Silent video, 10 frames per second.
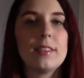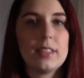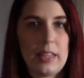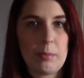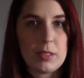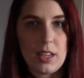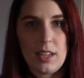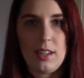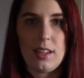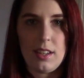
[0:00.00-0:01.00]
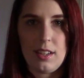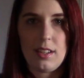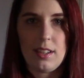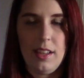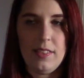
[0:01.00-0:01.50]
taped it,
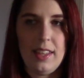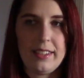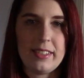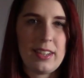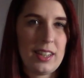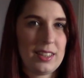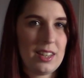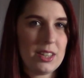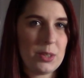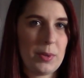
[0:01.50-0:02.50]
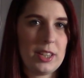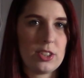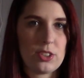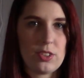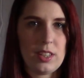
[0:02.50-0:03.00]
and then cut the other way
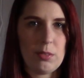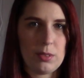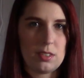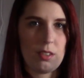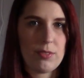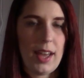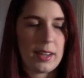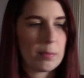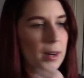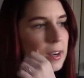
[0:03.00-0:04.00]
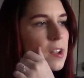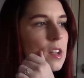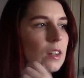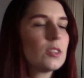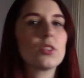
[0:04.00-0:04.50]
just so that it wasn't all flying apart.
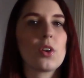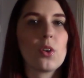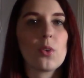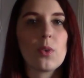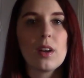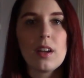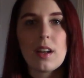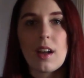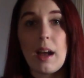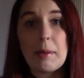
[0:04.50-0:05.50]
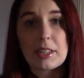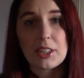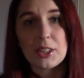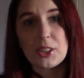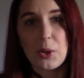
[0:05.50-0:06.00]
So I'm
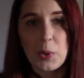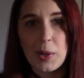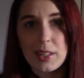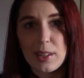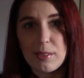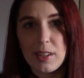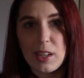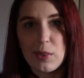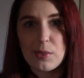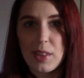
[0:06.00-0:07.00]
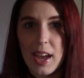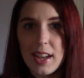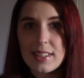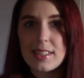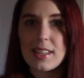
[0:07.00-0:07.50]
actually going to show a quick little video of
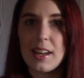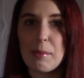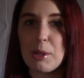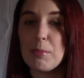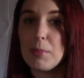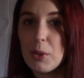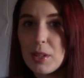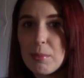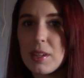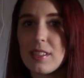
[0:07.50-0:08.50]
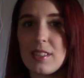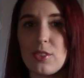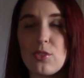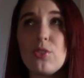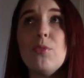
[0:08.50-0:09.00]
that. I'm going to mute it because it
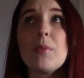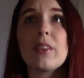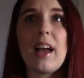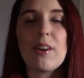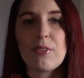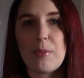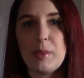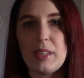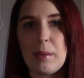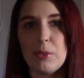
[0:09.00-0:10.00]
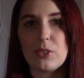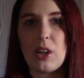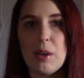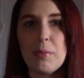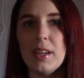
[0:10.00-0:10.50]
is super loud from the table
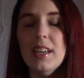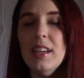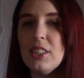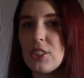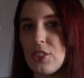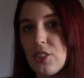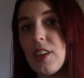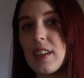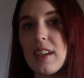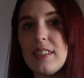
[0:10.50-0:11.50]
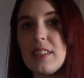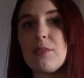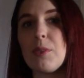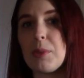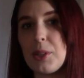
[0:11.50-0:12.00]
saw, but just so you get an idea
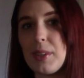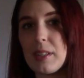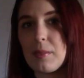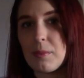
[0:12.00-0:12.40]
of what we're doing.